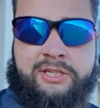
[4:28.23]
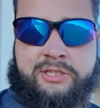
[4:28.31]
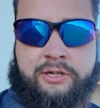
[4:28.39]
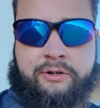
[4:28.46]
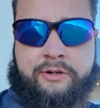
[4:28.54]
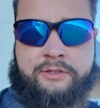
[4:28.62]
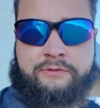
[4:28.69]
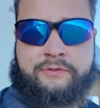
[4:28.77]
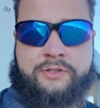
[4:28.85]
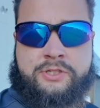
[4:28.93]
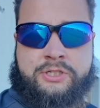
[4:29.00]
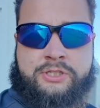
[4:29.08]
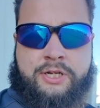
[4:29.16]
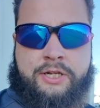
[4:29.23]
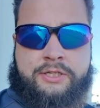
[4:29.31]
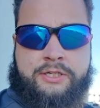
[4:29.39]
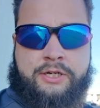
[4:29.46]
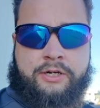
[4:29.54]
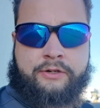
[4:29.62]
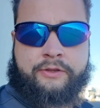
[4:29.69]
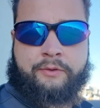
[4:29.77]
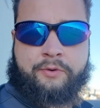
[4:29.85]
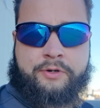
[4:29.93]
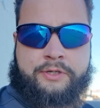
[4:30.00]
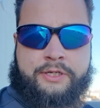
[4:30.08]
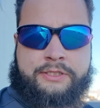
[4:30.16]
Cirrus Vision jets here that
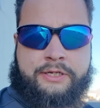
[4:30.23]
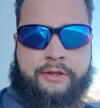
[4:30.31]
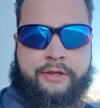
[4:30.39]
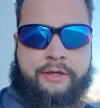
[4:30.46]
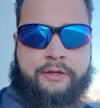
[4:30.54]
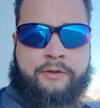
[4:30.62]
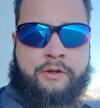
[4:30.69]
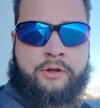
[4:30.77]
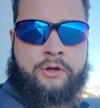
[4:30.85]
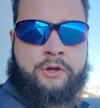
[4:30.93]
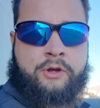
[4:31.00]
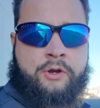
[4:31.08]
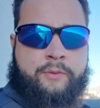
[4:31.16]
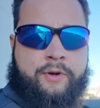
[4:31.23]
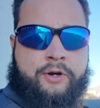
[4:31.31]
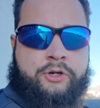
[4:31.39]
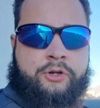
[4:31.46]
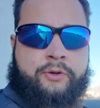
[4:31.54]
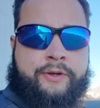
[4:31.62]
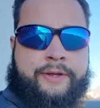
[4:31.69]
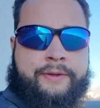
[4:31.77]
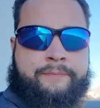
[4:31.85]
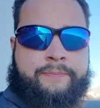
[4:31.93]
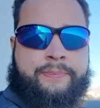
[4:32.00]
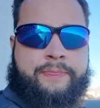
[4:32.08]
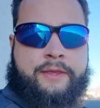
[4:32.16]
we're detailing. We are doing
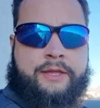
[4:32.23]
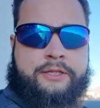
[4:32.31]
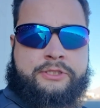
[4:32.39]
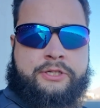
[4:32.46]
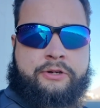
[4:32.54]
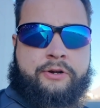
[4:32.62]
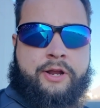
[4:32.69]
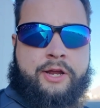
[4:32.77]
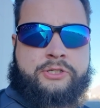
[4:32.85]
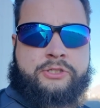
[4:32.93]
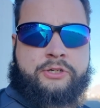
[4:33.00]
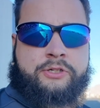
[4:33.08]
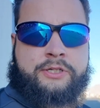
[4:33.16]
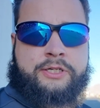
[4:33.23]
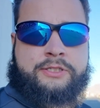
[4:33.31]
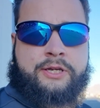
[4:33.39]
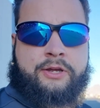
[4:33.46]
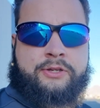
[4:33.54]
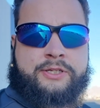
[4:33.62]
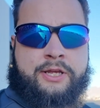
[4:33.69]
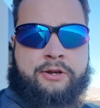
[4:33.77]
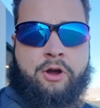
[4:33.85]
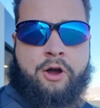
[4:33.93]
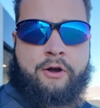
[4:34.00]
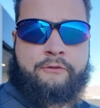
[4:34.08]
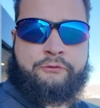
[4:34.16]
interior, exterior details and
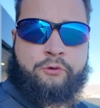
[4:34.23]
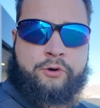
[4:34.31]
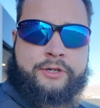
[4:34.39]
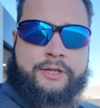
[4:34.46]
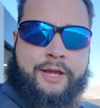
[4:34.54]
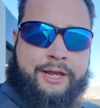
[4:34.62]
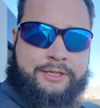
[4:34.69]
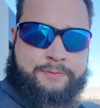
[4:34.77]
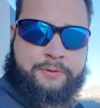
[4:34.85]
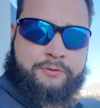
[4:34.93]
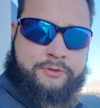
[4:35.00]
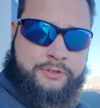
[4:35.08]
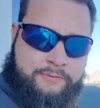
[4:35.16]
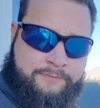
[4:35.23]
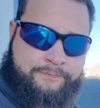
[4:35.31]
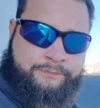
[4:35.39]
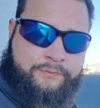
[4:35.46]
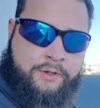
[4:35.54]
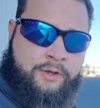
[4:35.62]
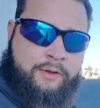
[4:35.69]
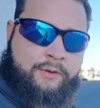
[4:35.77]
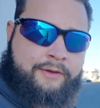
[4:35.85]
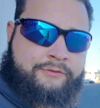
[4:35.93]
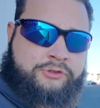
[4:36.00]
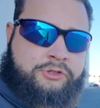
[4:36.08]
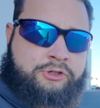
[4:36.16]
all 4 Deice boots. We
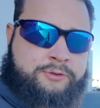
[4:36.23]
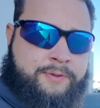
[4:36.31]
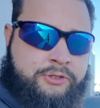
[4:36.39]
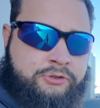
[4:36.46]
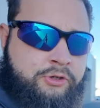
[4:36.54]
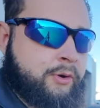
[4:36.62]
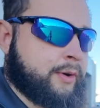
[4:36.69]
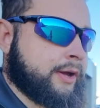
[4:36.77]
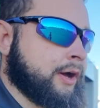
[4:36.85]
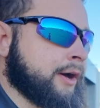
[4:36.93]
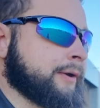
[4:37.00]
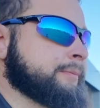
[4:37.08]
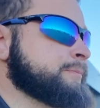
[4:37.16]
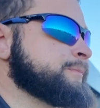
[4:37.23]
have a show special going on,